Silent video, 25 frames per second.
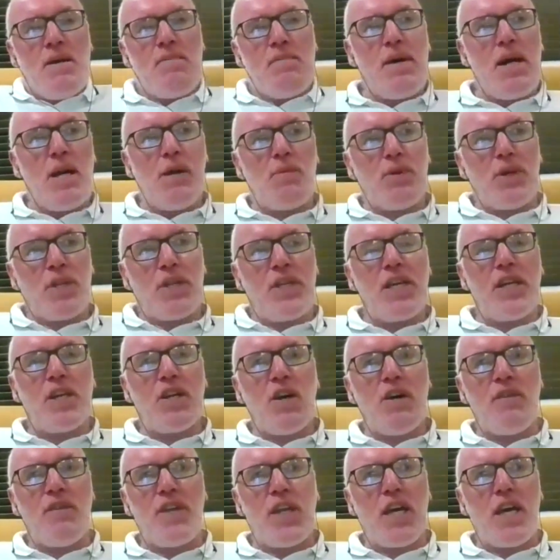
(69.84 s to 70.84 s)
Melbourne
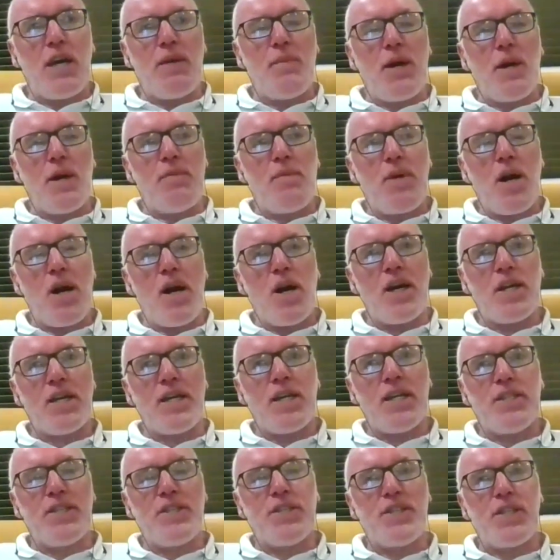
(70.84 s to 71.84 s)
kickoff in AMI Park,
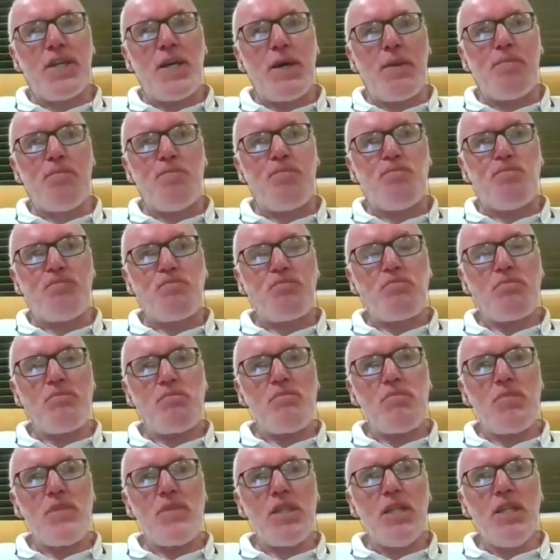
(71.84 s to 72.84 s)
and
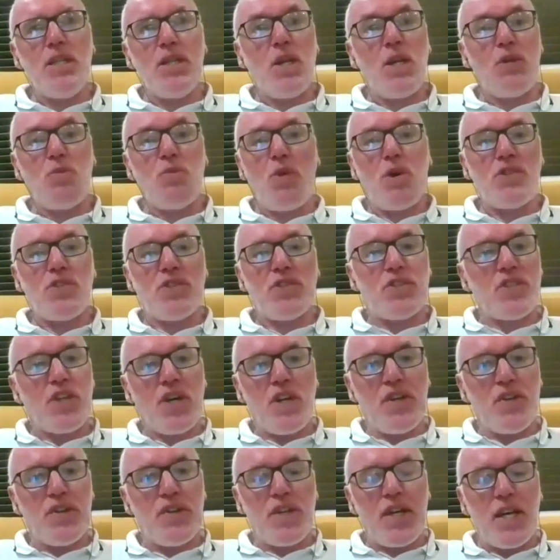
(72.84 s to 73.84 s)
it wasn't
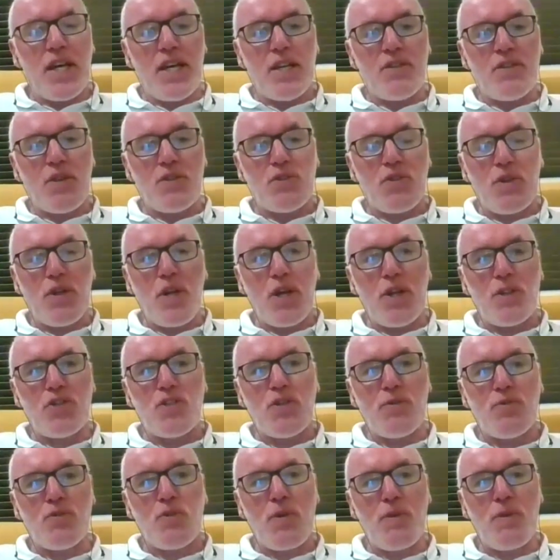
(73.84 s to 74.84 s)
on. It was only on
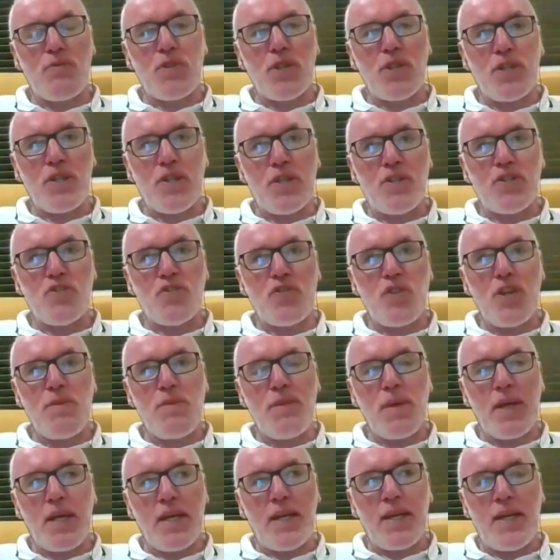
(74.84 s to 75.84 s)
subscription on
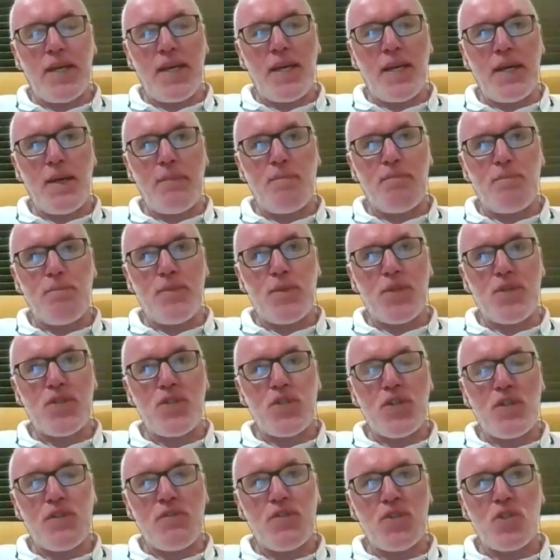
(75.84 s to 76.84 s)
streaming
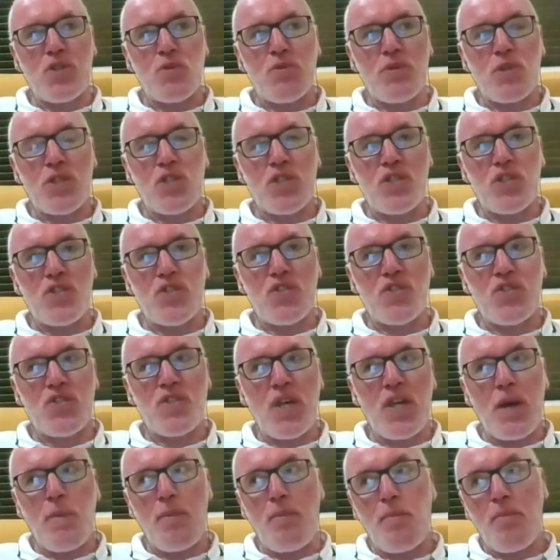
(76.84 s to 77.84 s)
service, which is
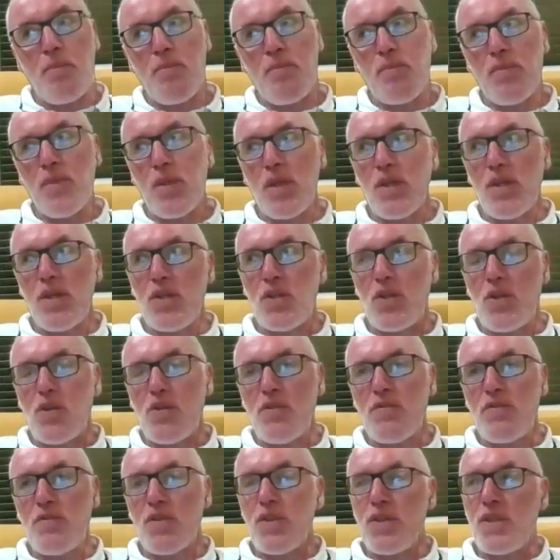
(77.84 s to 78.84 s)

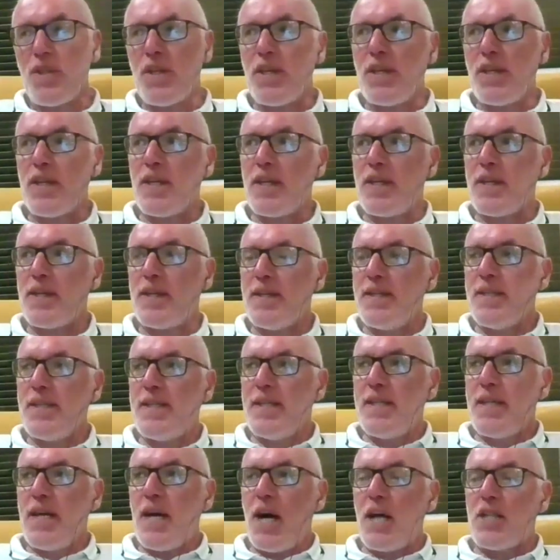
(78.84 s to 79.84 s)
for the
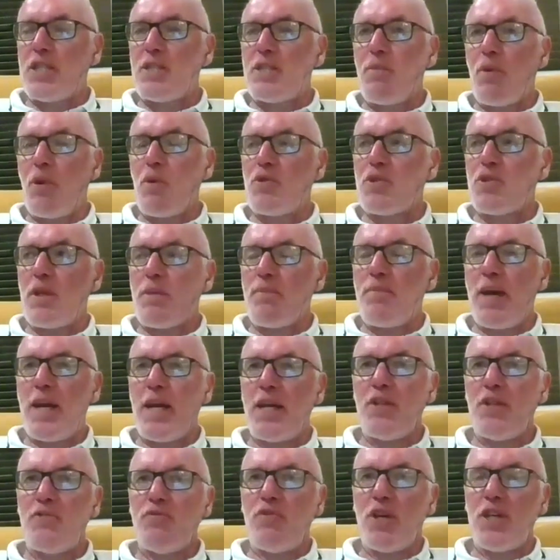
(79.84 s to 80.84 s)
I suppose they
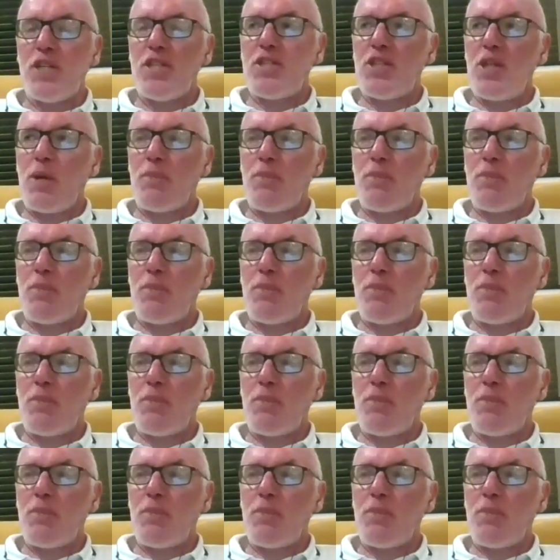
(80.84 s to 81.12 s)
paid the rights.